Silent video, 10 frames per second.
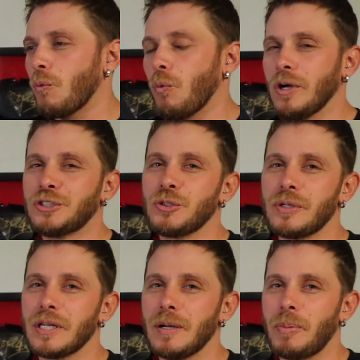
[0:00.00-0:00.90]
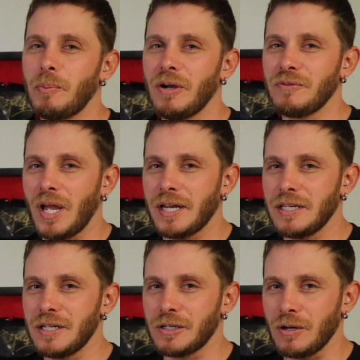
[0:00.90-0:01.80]
Once you get up above
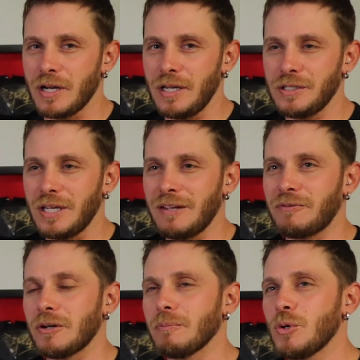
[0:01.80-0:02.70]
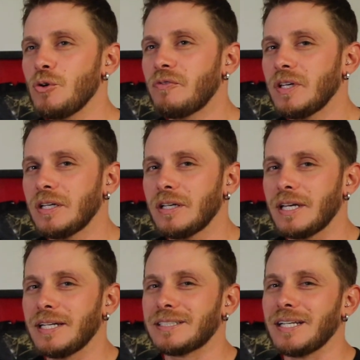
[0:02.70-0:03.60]
90 degrees, if you're moving,
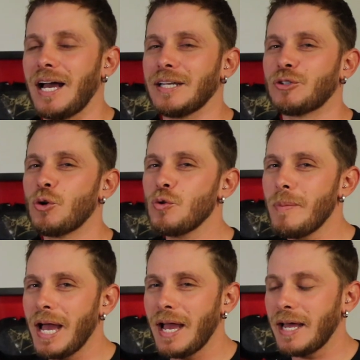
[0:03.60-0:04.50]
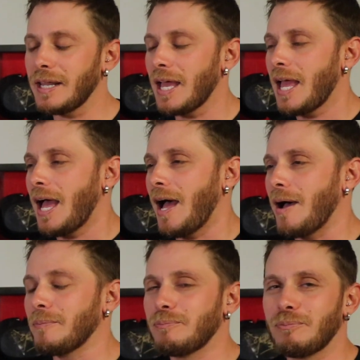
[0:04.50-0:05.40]
it's not too bad,
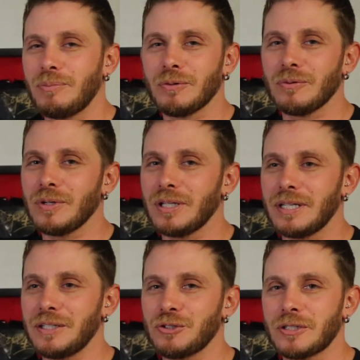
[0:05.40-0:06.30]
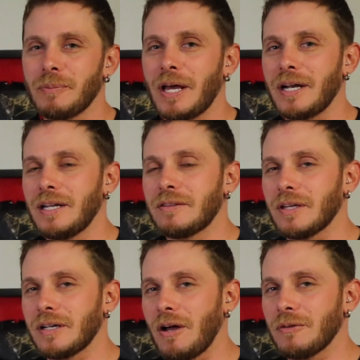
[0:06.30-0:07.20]
but really in just about
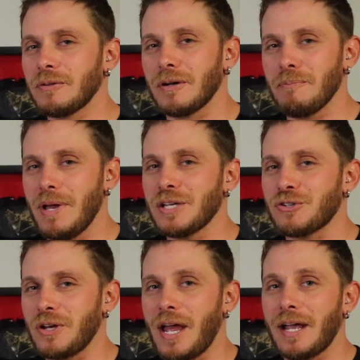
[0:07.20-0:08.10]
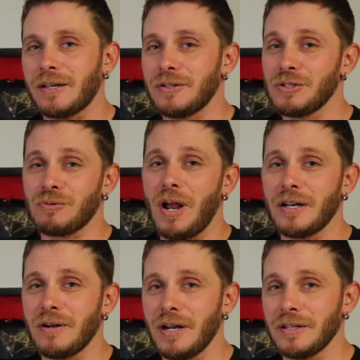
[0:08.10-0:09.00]
anything other than a mesh jacket or just
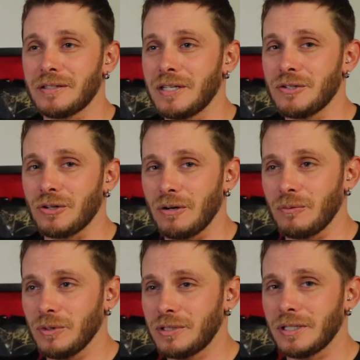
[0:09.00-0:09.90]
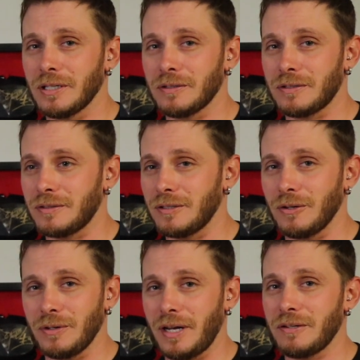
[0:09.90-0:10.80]
riding around in a t-shirt, once it gets, you
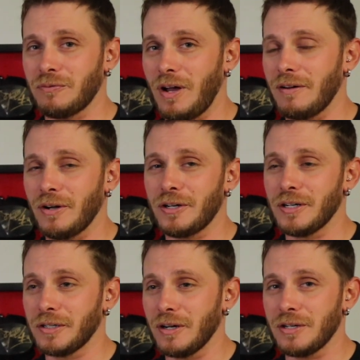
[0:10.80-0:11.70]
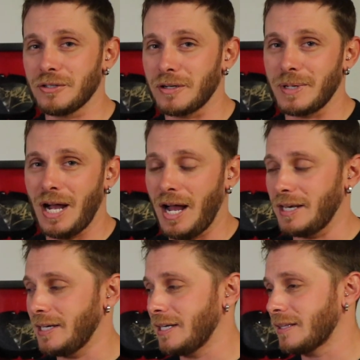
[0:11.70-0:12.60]
know, 95, 100 degrees, you're gonna be
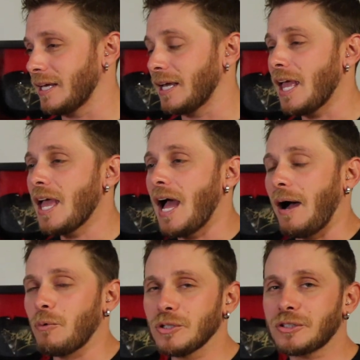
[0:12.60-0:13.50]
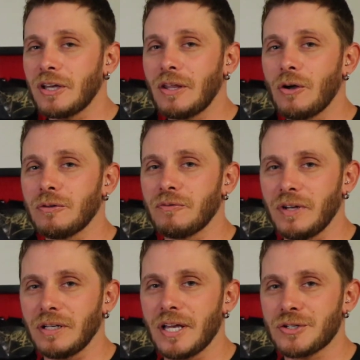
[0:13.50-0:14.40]
hot in anything. I will say though, the
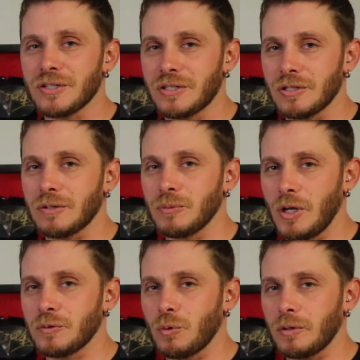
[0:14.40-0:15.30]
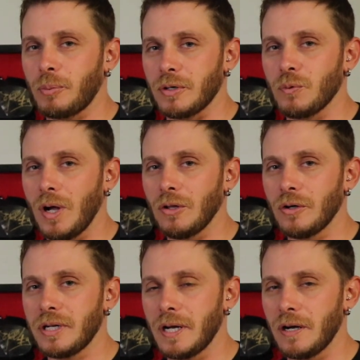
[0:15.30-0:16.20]
ventilation system does work pretty well
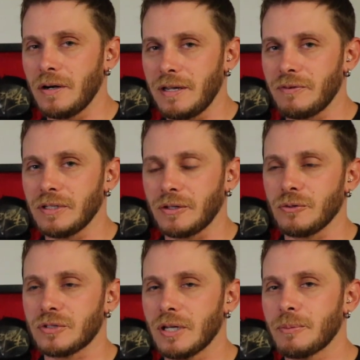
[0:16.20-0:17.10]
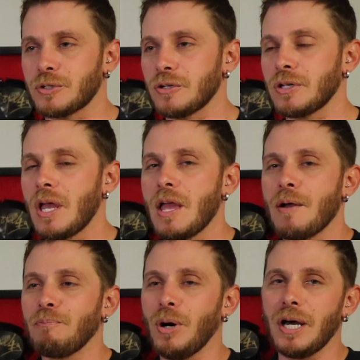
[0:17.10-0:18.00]
on here, even at those temperatures.
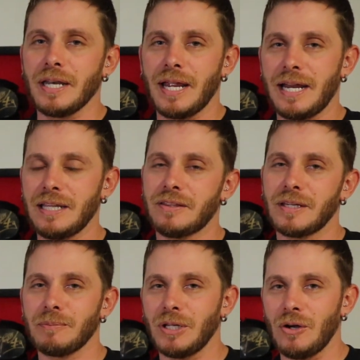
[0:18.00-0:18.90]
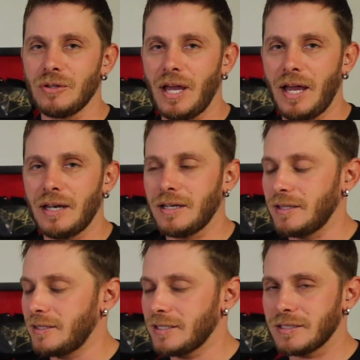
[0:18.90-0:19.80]
But anything below that,
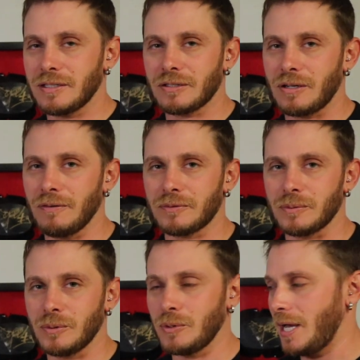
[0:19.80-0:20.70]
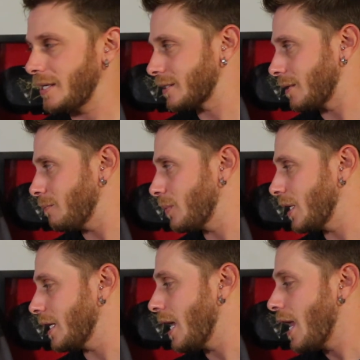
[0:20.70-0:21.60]
this is as comfortable as can
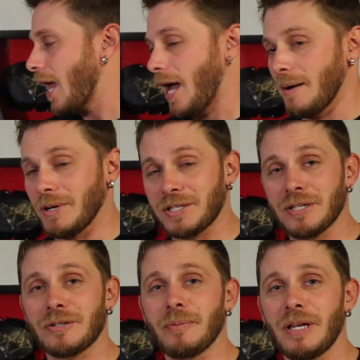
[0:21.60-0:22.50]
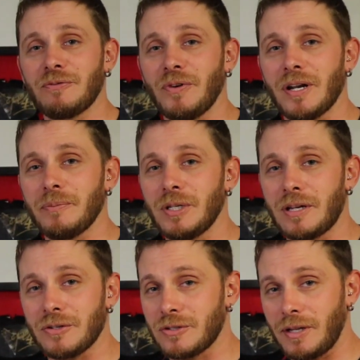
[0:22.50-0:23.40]
be. My sister made fun of me
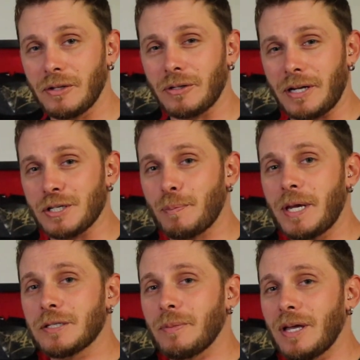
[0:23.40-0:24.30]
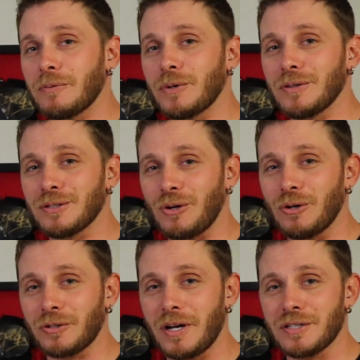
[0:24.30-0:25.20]
because she said I look like a spaceman wearing this
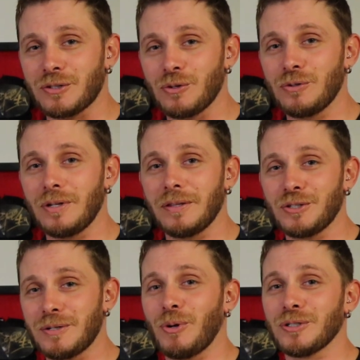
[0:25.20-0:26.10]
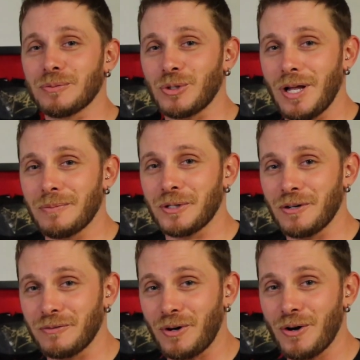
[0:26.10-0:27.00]
all gray suit, and then she bought some Klim
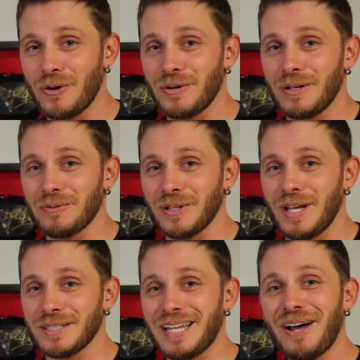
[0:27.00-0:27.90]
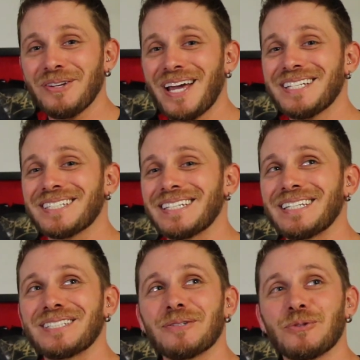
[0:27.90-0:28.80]
gear of her own and realized how nice it
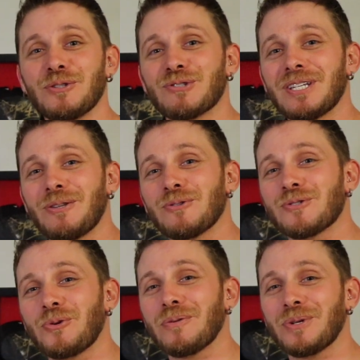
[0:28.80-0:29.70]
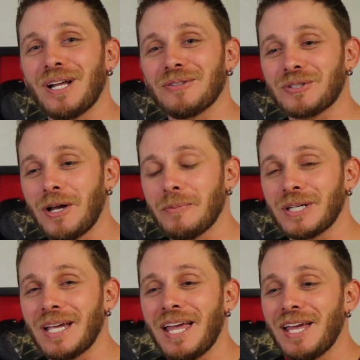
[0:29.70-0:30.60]
is that when you see those storm clouds
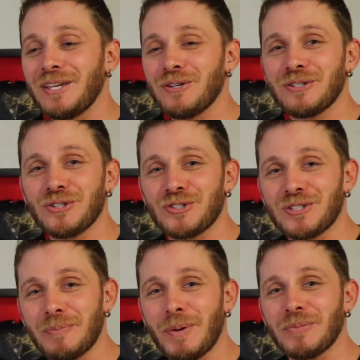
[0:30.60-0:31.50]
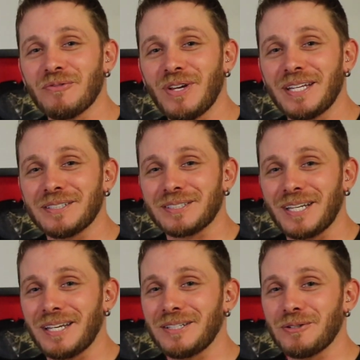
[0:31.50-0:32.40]
coming, you can just zip up the vents
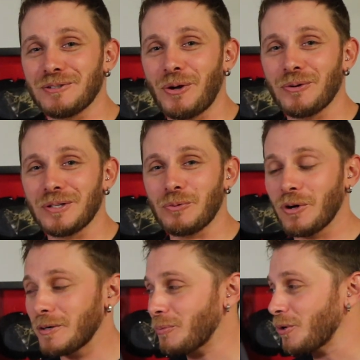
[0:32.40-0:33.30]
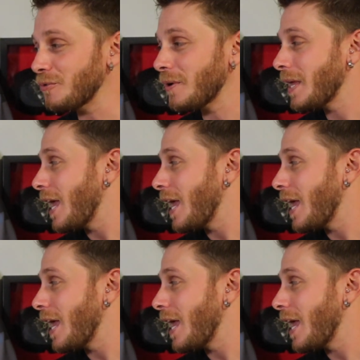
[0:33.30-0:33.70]
and you're totally waterproof.